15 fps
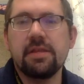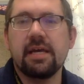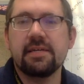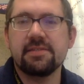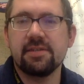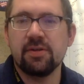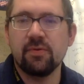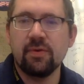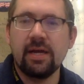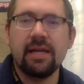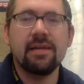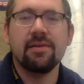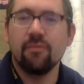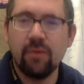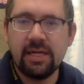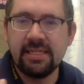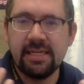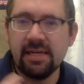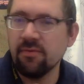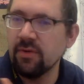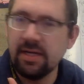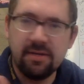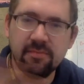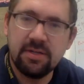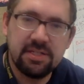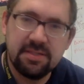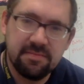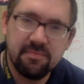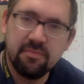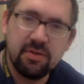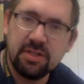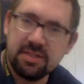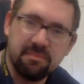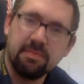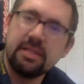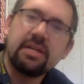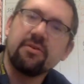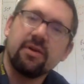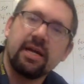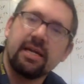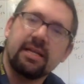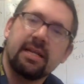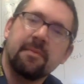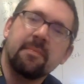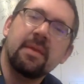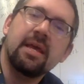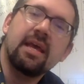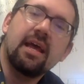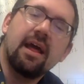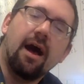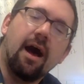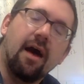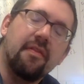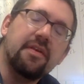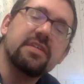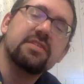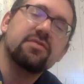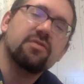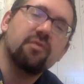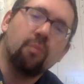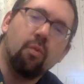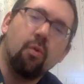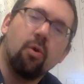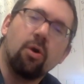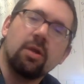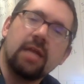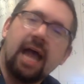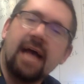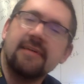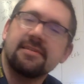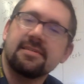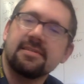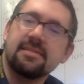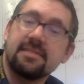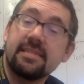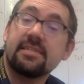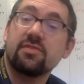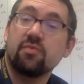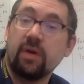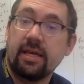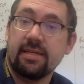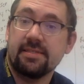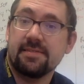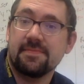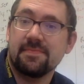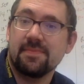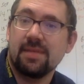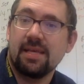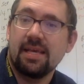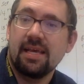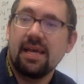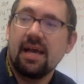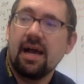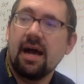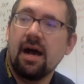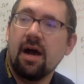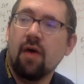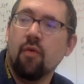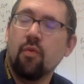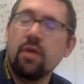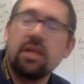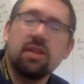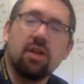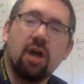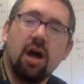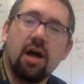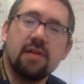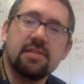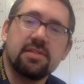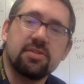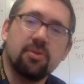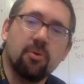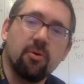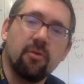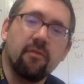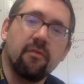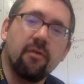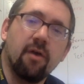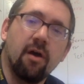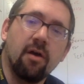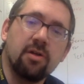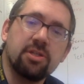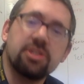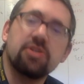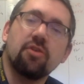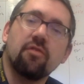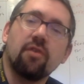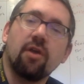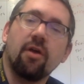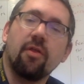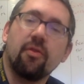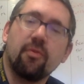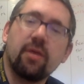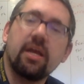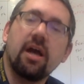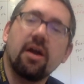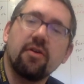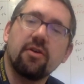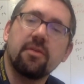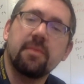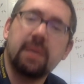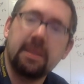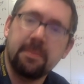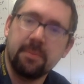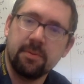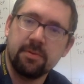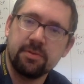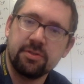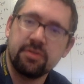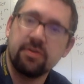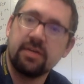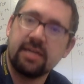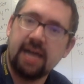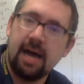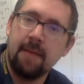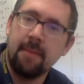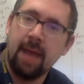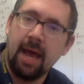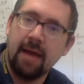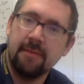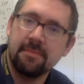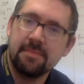think is going to win? We did. We just obliterated them. This war lasted 6 weeks. We lost a total of just over 300 people due to combat,